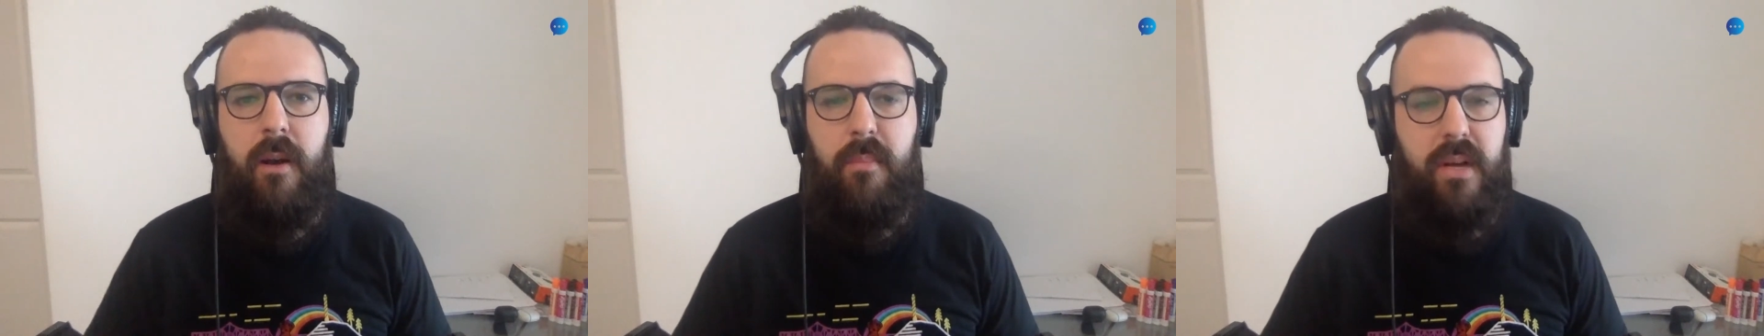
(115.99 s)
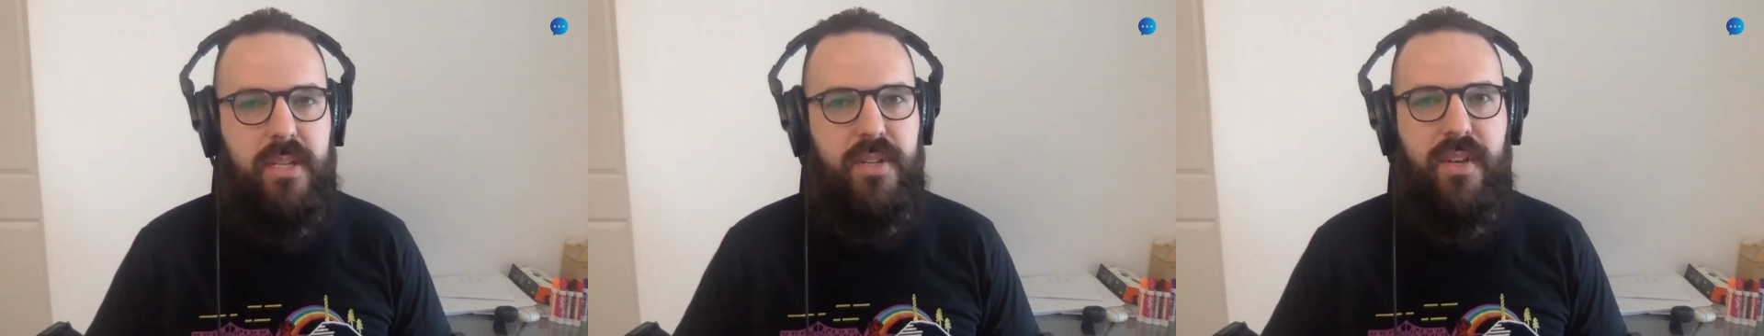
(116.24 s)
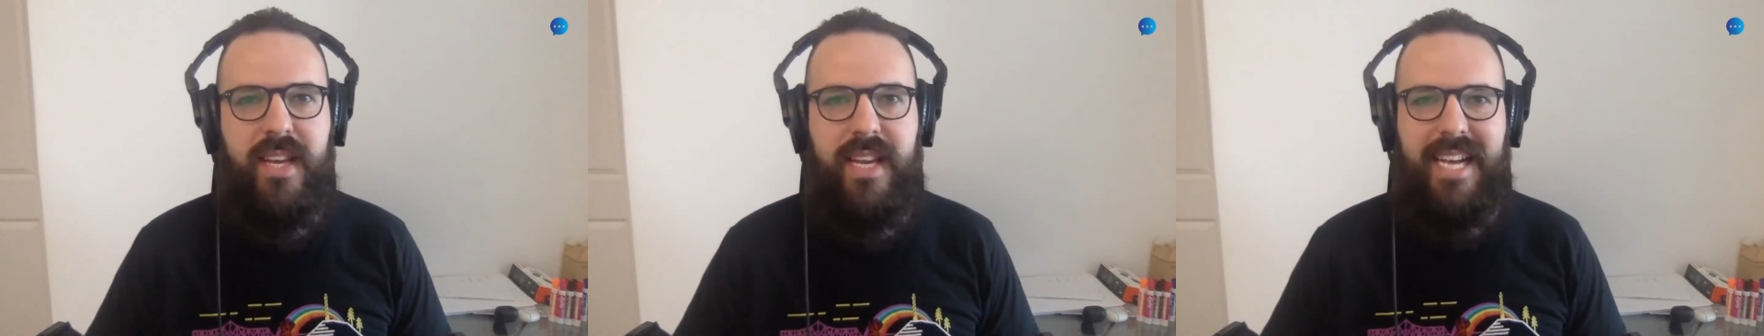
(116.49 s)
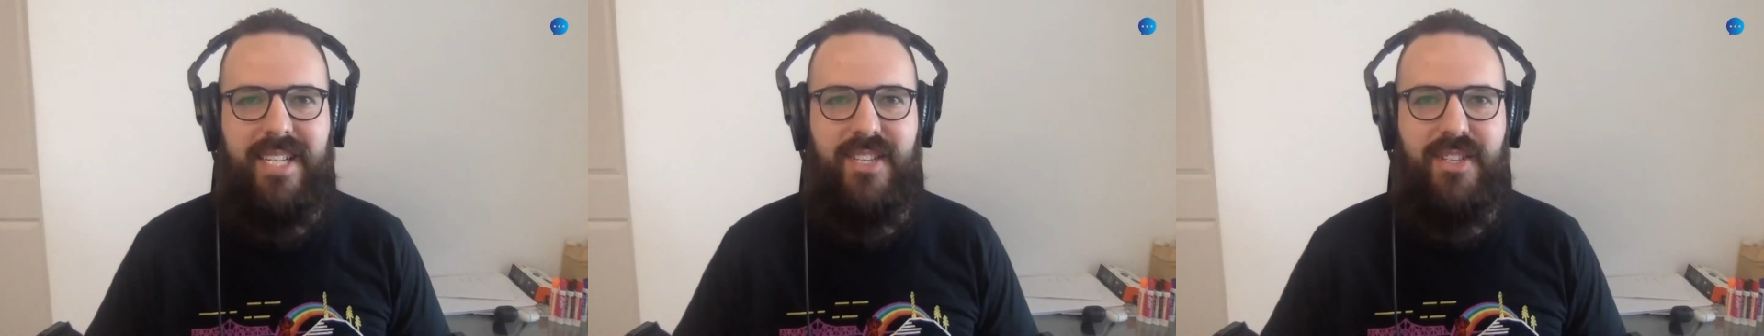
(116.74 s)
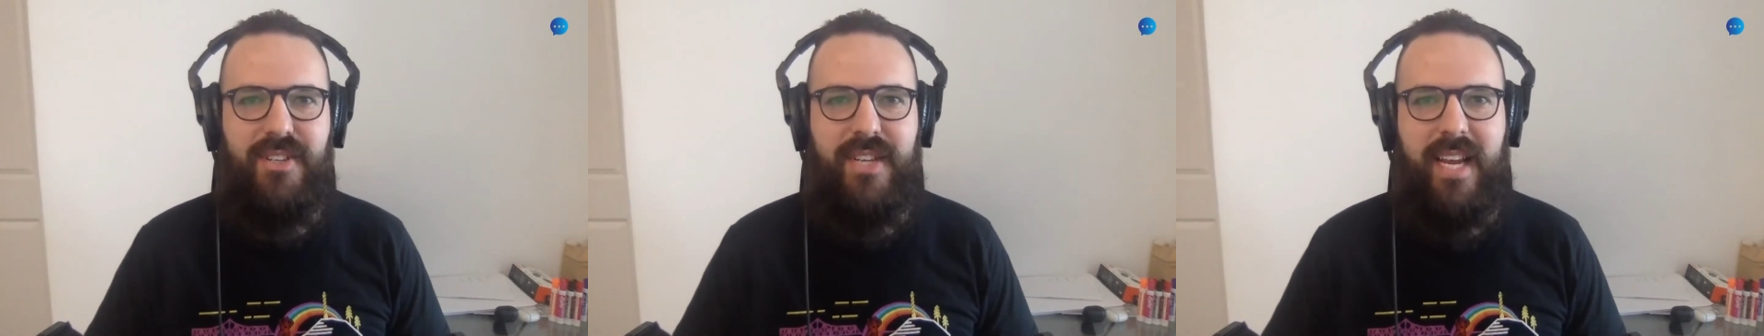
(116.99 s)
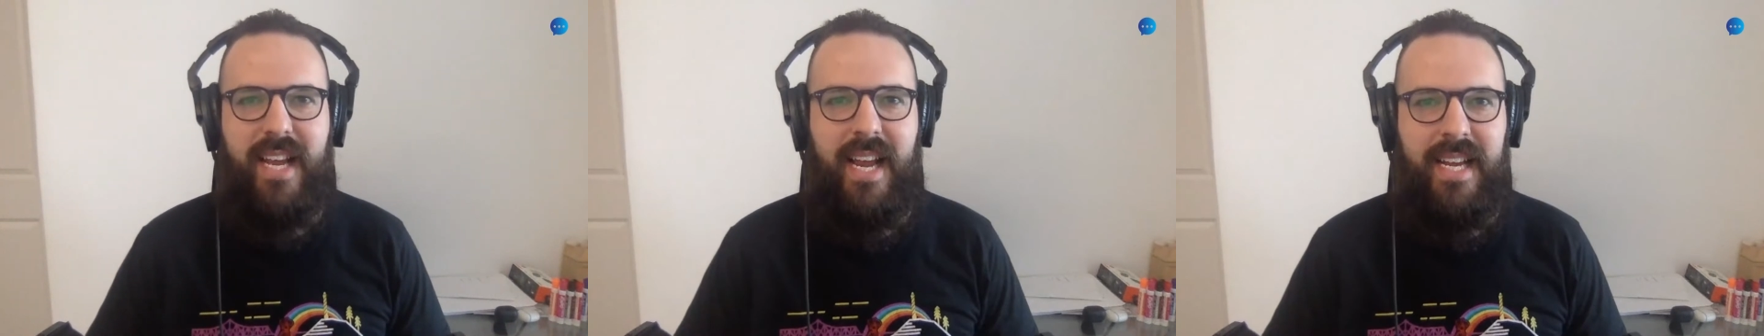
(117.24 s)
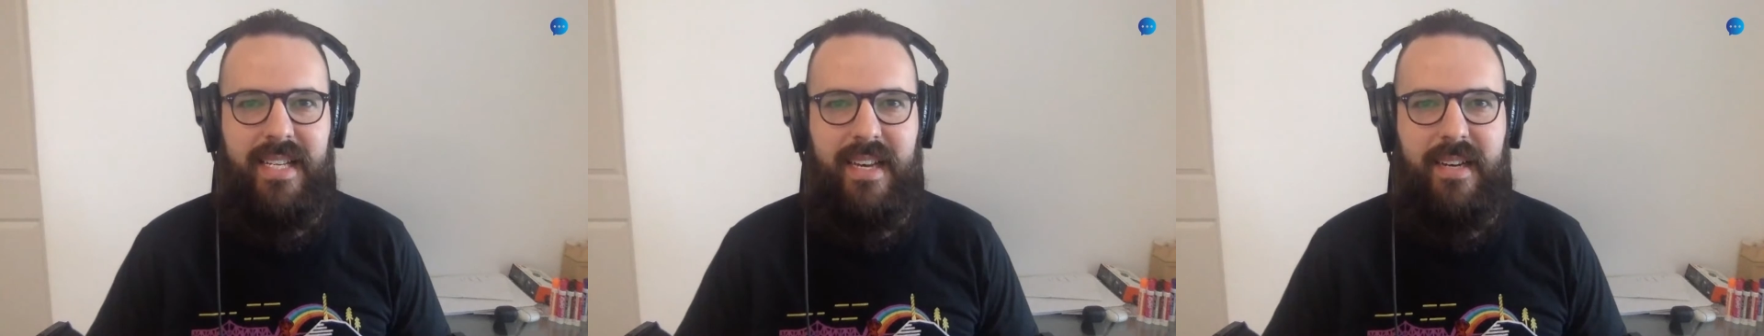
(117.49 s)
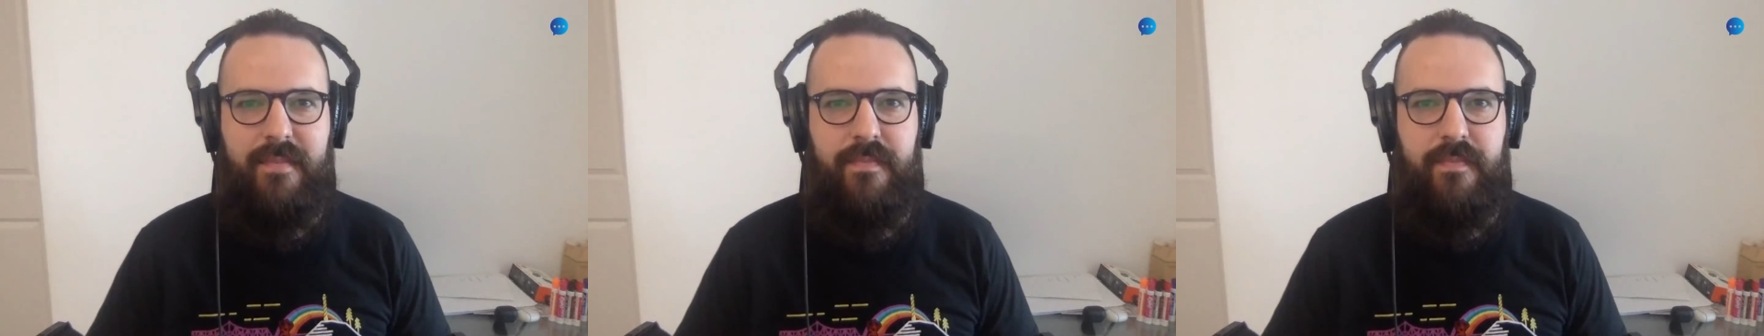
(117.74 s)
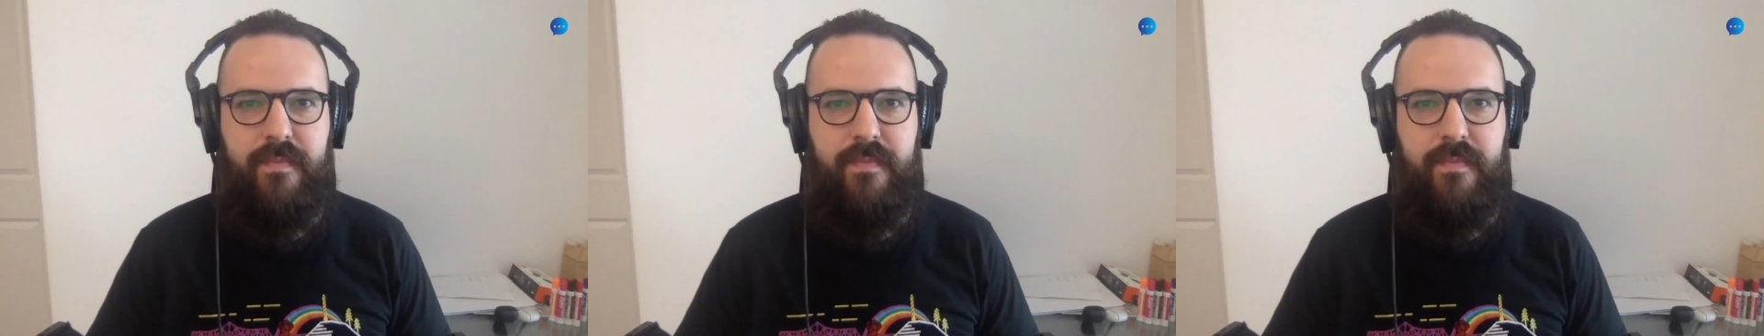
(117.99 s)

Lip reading: Plus, you can get access to your data anytime,